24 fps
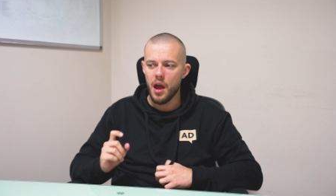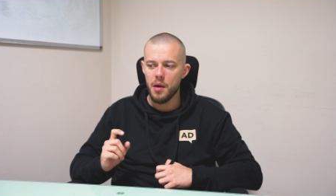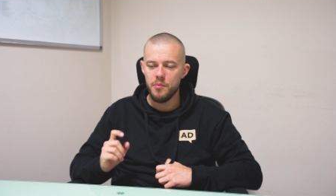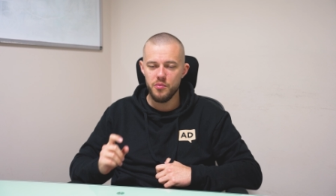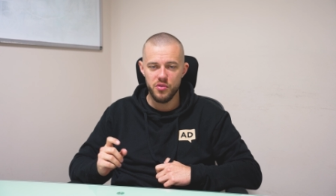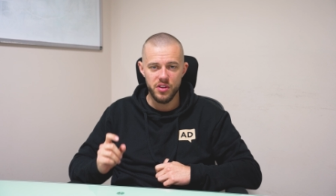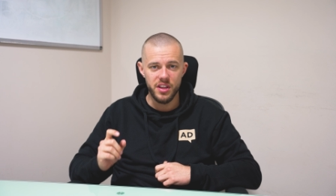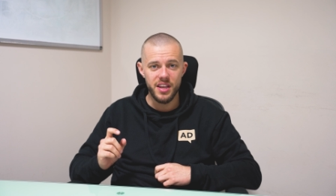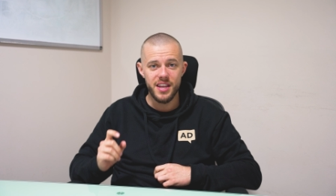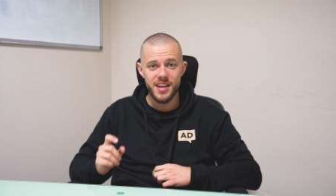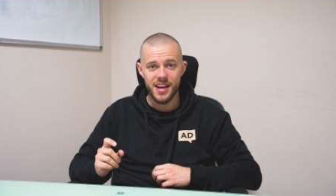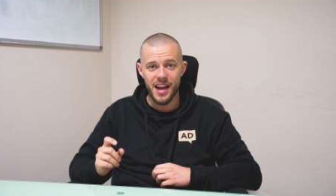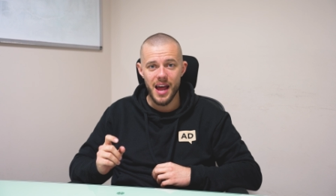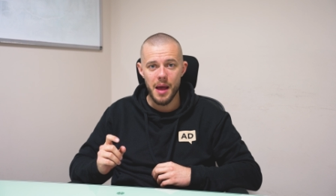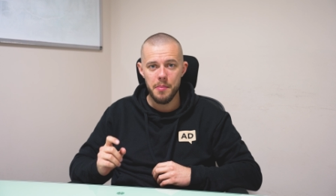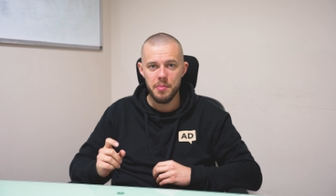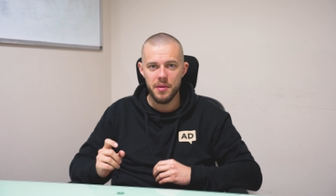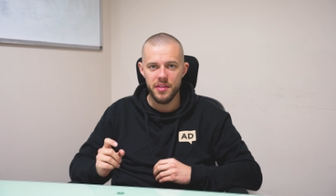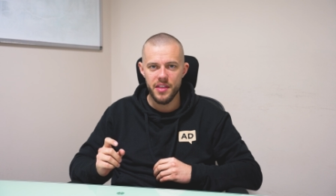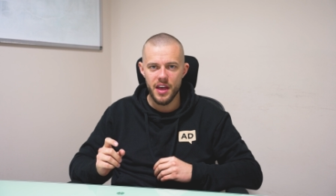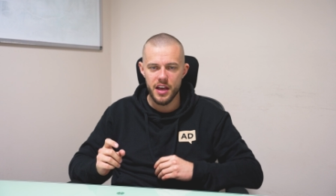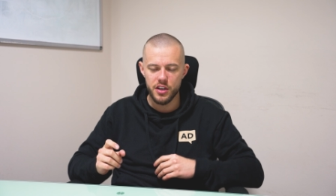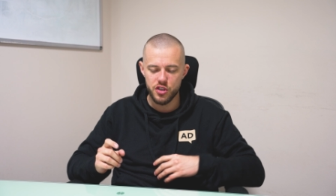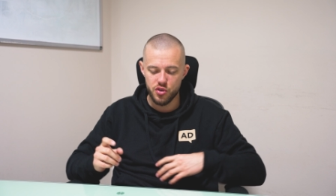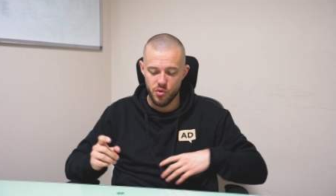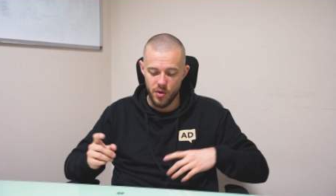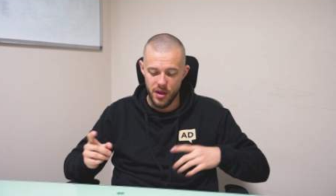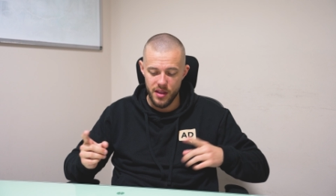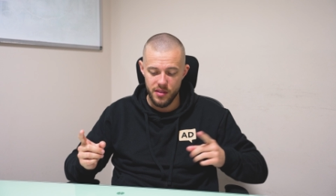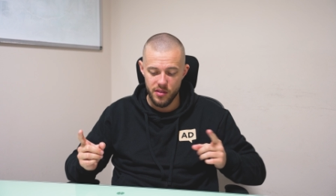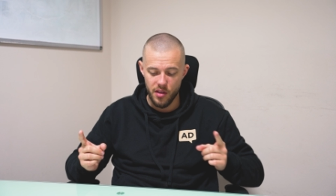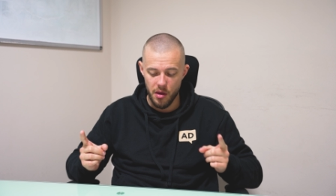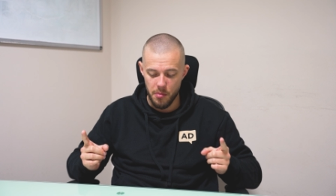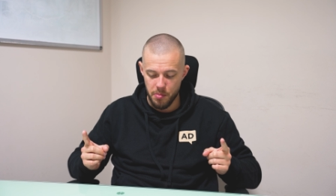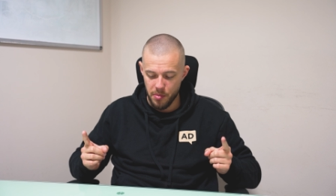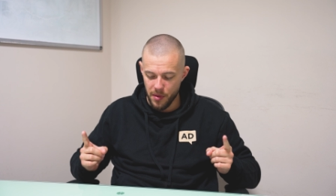I'm really crap at that, so I
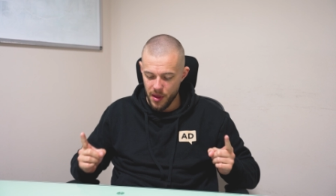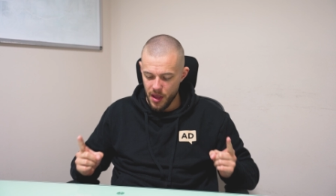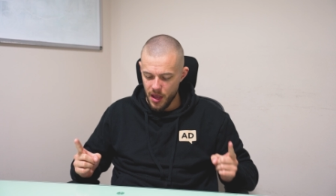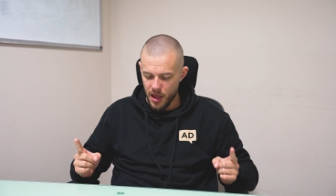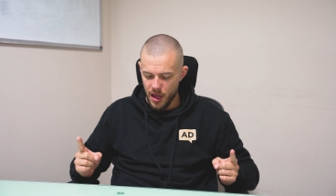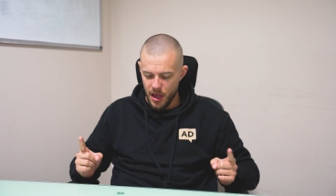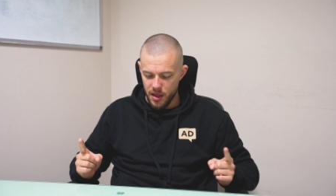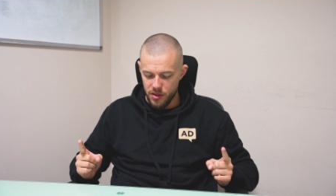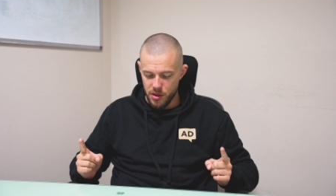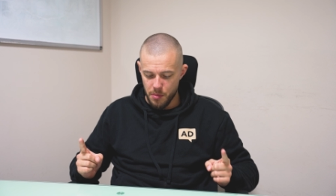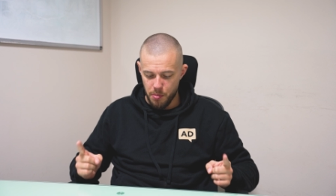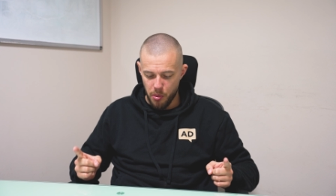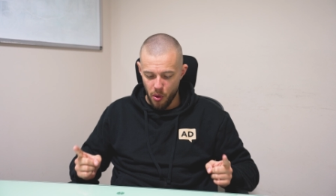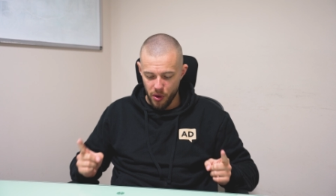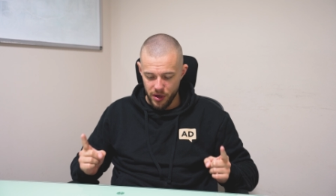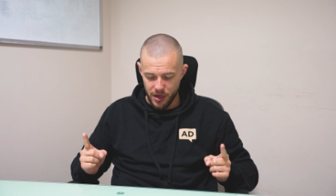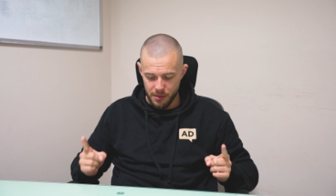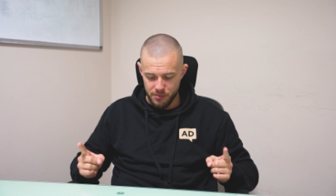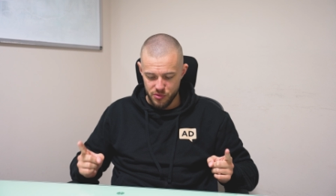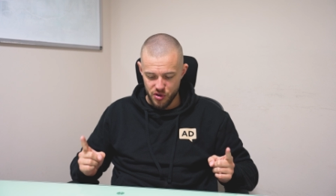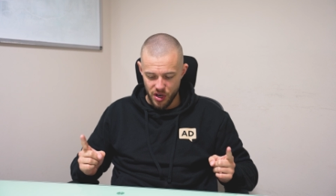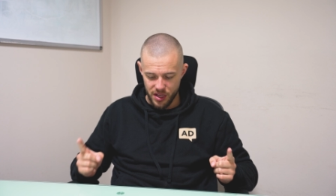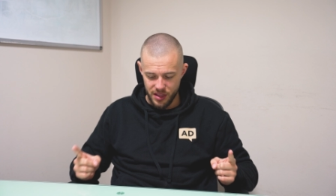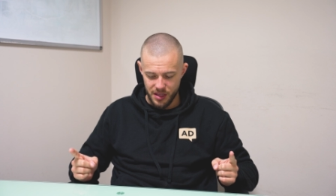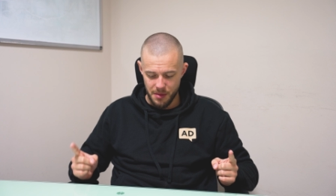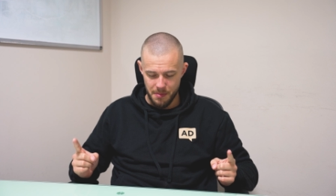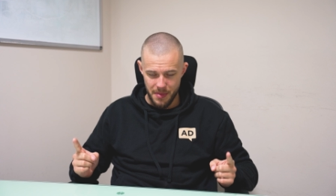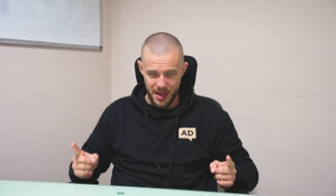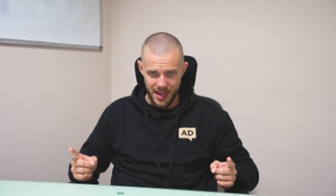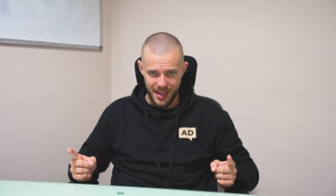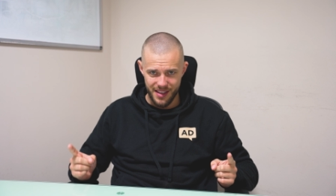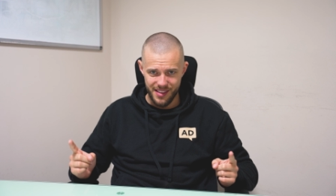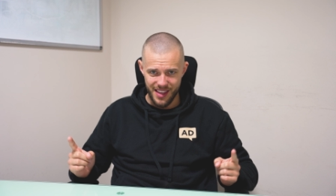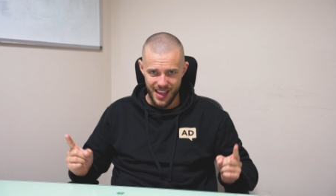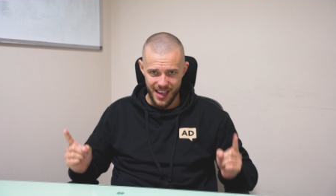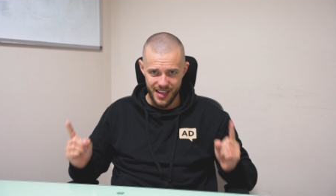end up the point I'm trying to
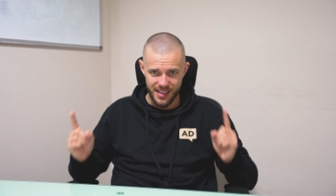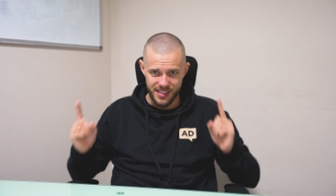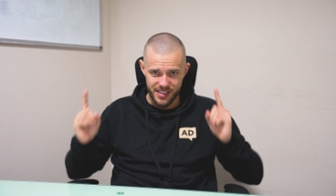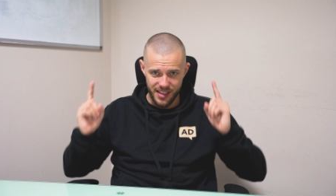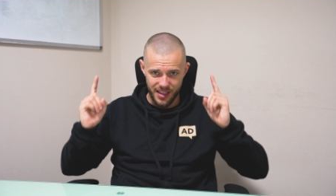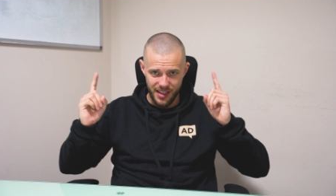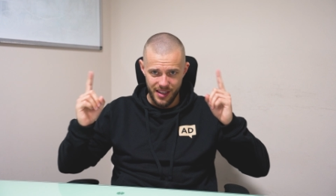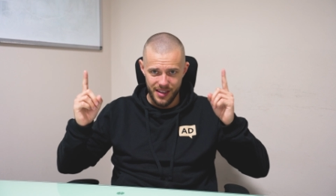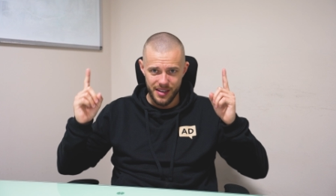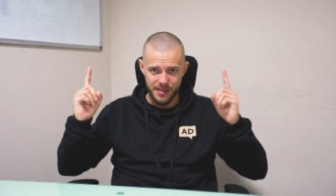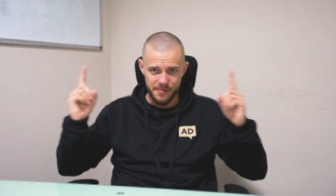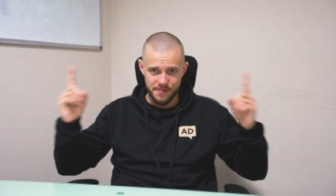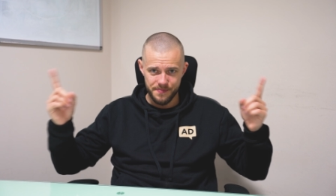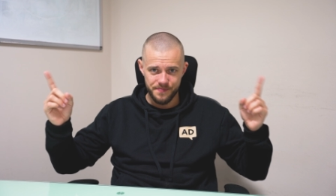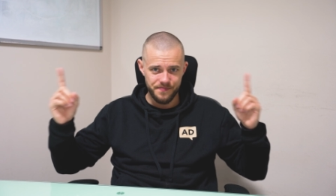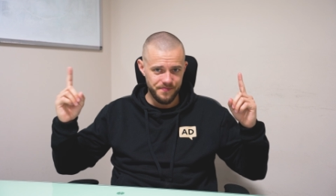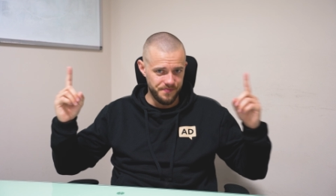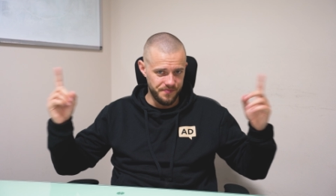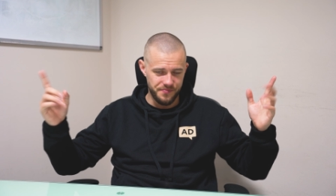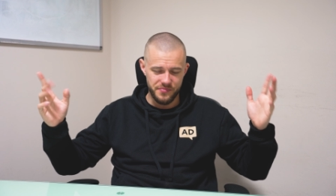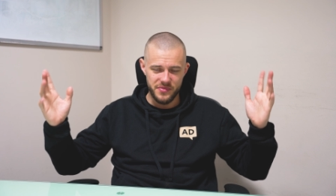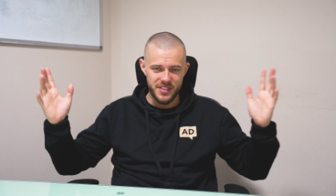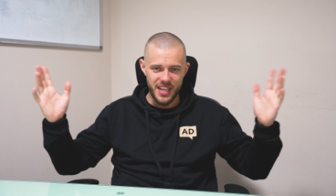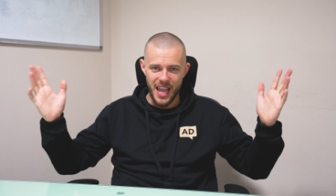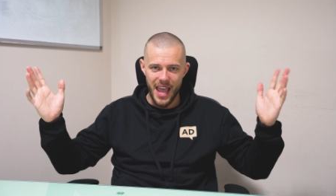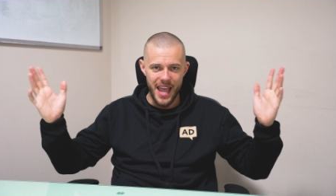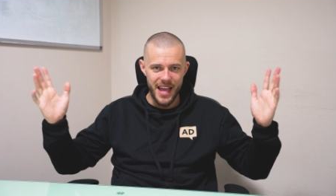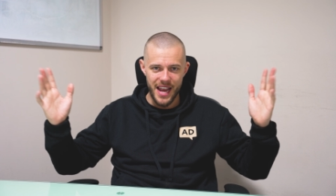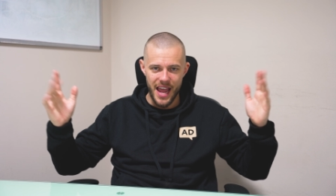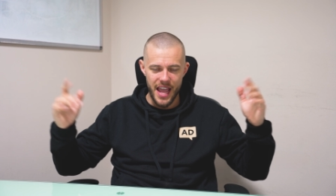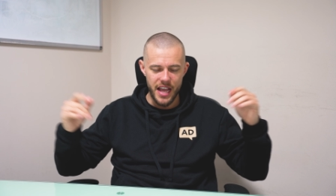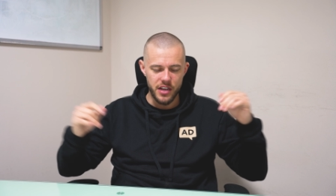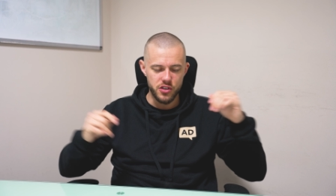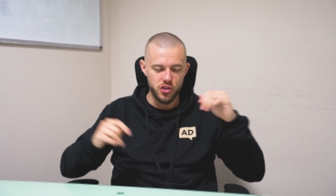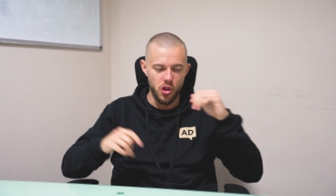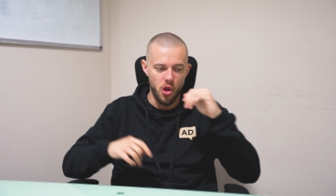make takes like
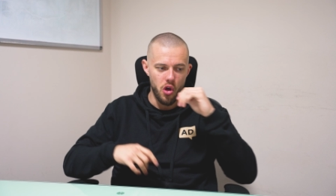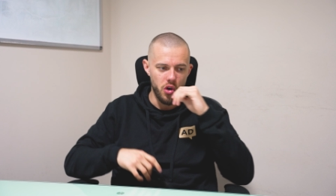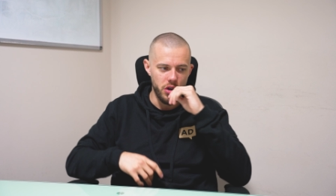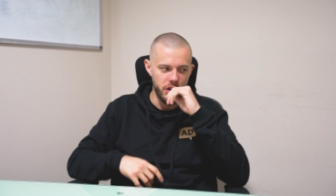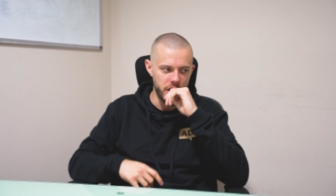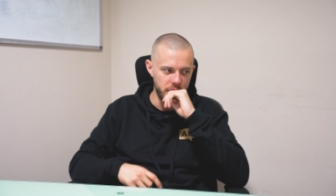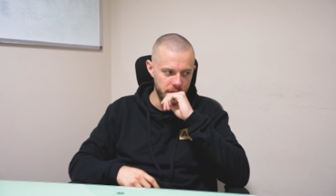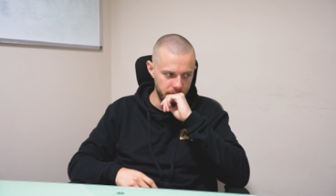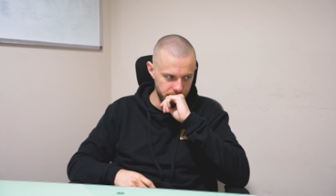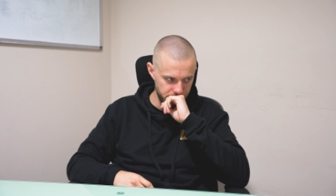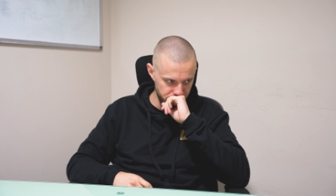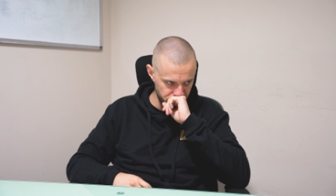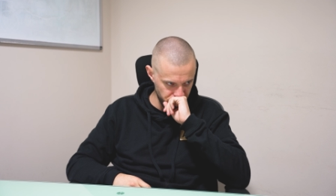10x longer